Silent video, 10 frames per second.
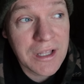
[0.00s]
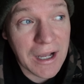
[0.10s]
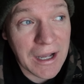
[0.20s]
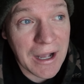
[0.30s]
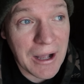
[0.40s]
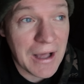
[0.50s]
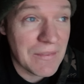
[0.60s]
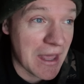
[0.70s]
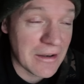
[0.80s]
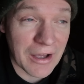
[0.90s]
and
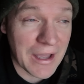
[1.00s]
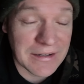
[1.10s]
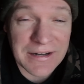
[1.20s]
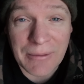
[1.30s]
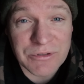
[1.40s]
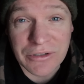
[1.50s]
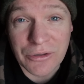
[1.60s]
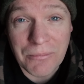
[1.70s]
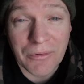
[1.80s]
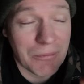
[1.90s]
then I had an
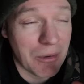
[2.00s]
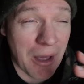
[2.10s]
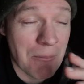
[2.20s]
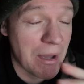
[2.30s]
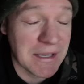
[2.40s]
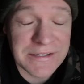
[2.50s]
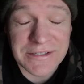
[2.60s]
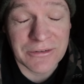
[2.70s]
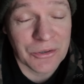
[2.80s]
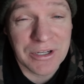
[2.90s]
absolute
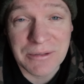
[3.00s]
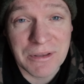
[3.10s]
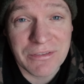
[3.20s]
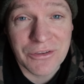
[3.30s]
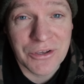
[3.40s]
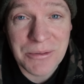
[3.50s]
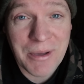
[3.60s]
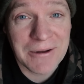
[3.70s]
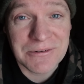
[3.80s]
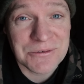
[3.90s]
amazing looking mid 30
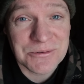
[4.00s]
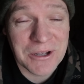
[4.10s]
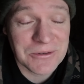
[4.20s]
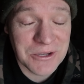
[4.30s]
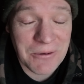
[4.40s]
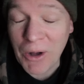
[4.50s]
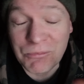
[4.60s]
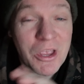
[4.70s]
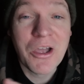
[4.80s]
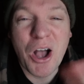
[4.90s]
pounder as well. So
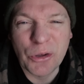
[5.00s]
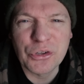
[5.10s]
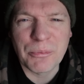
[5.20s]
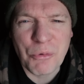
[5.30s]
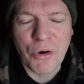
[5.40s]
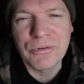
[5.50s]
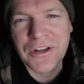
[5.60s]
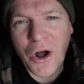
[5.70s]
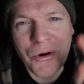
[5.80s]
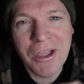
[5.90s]
I'll stop me
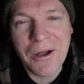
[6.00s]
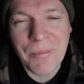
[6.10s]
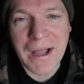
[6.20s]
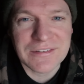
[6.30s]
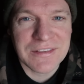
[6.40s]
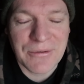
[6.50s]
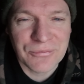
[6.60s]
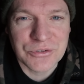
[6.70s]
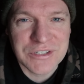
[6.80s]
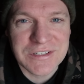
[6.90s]
waffling, I'll cut back to that
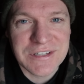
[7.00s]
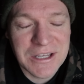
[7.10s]
footage.